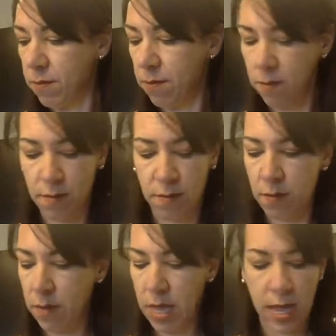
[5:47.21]
I'm
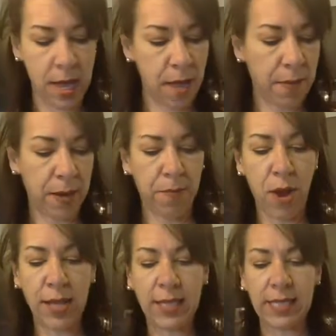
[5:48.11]
going to
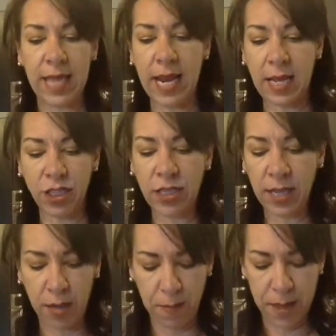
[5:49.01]
process that just a
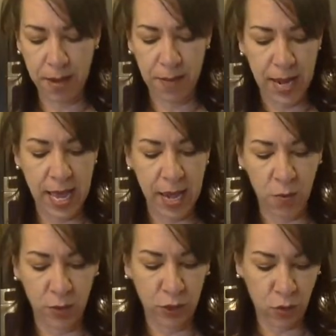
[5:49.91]
little bit. I'm going to hit it
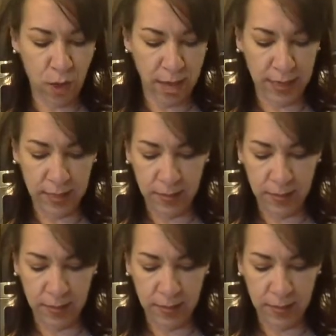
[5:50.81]
once or twice.